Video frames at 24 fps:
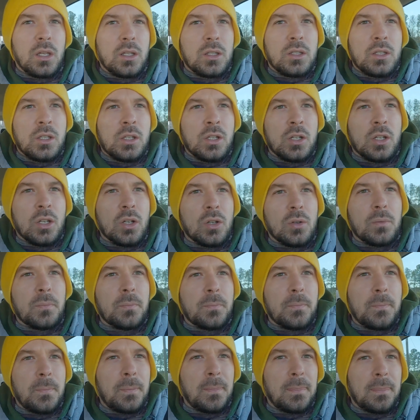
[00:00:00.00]
You know,
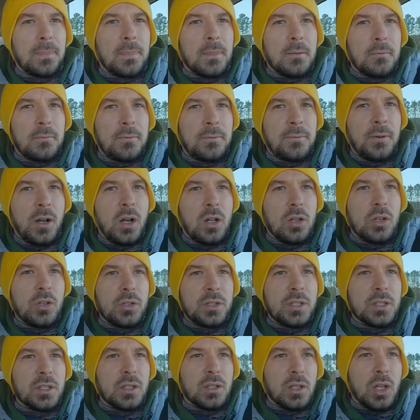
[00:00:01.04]
follow
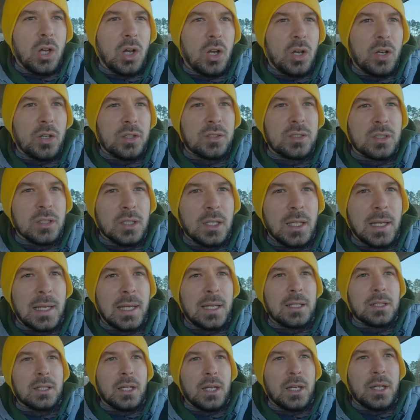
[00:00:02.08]
the laws and
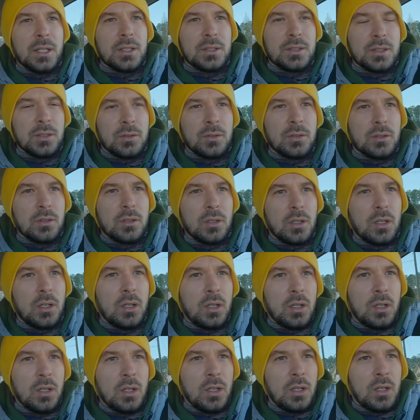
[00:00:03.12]
guidelines
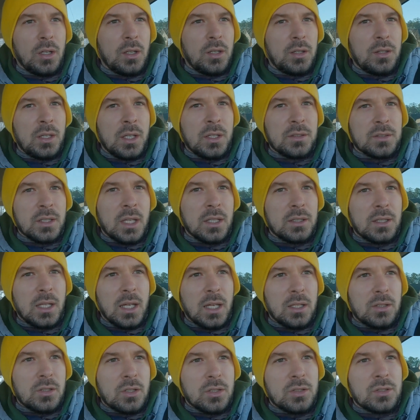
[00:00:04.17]
and things like
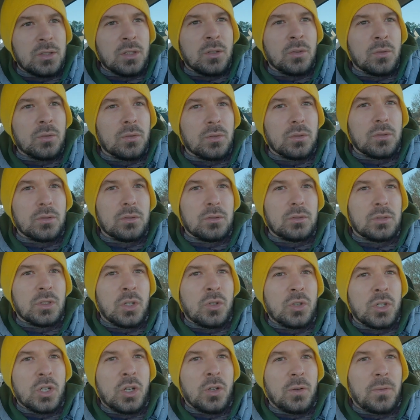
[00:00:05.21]
that. Just
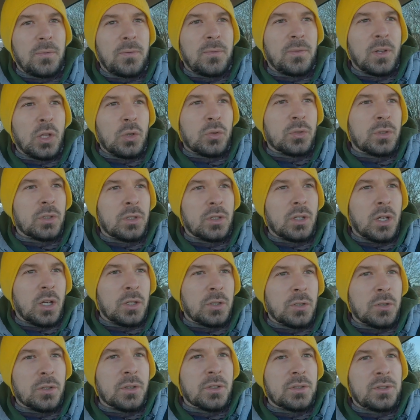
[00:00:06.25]
don't go floating
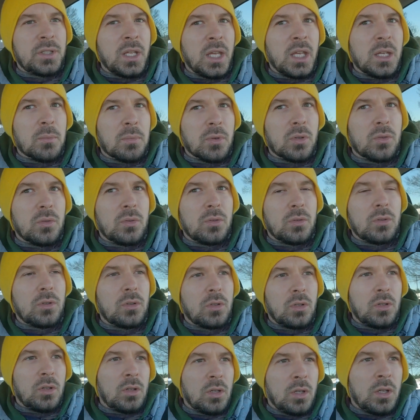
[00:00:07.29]
under the table
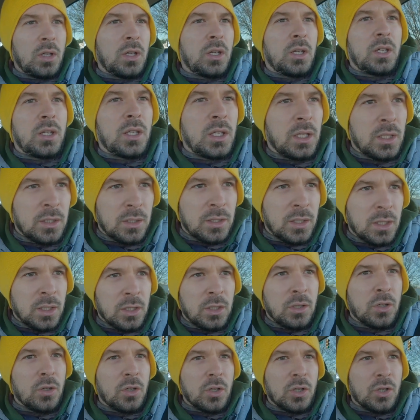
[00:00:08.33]
and
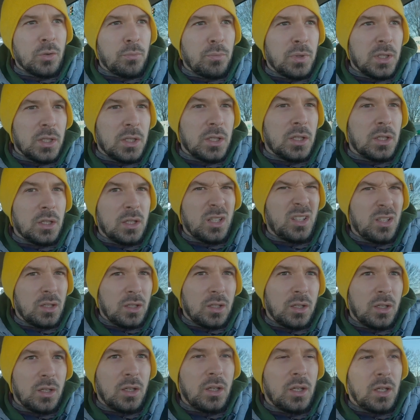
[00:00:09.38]
think
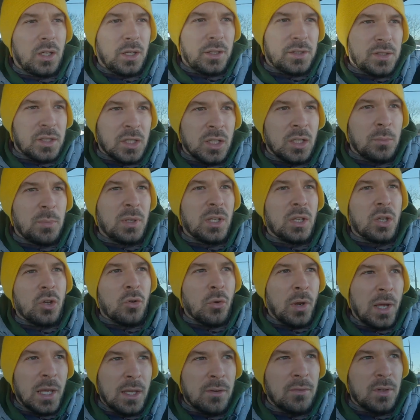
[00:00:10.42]
it's gonna be
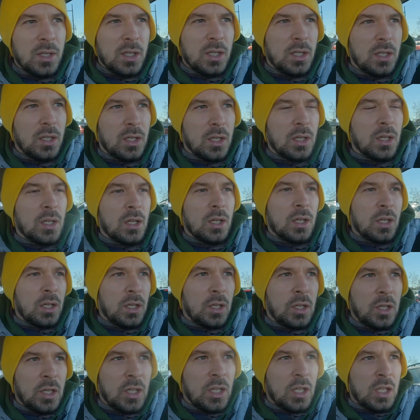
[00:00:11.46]
gravy.
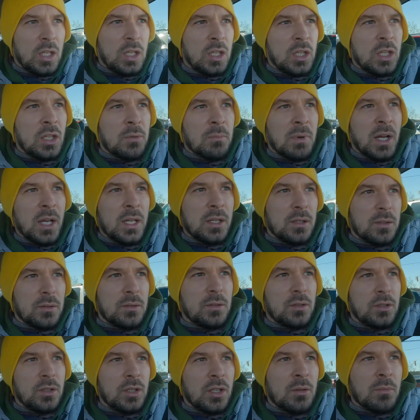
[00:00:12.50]
You
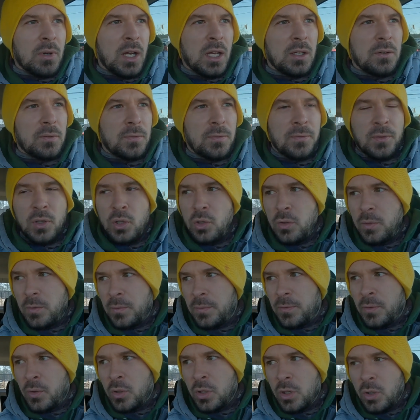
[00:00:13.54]
might float
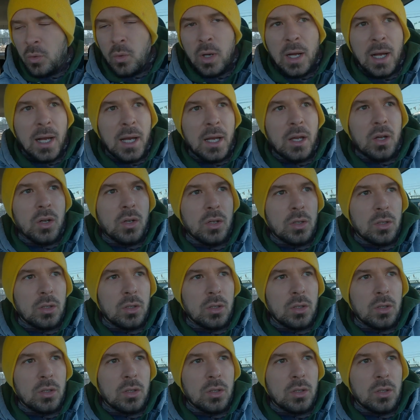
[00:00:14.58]
for a while.